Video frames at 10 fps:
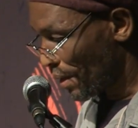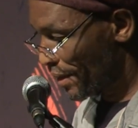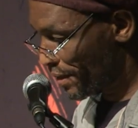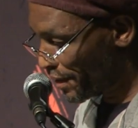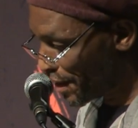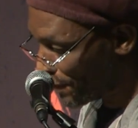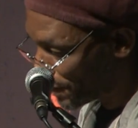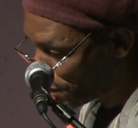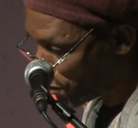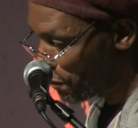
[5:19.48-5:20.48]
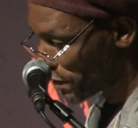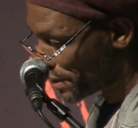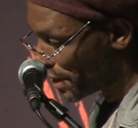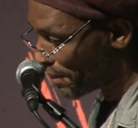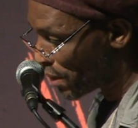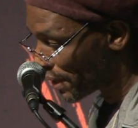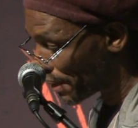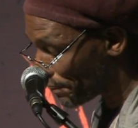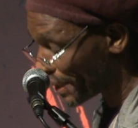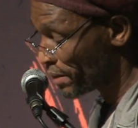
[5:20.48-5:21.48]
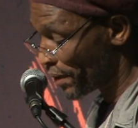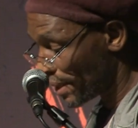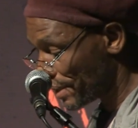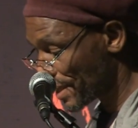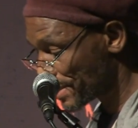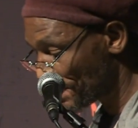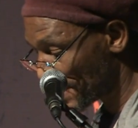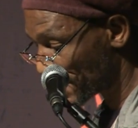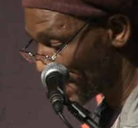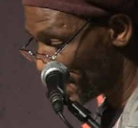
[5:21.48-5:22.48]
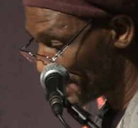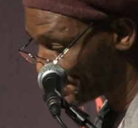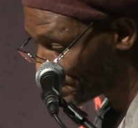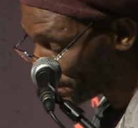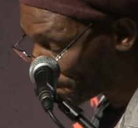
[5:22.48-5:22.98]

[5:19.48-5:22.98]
I think I've actually overstayed my welcome. But anyway, it doesn't matter.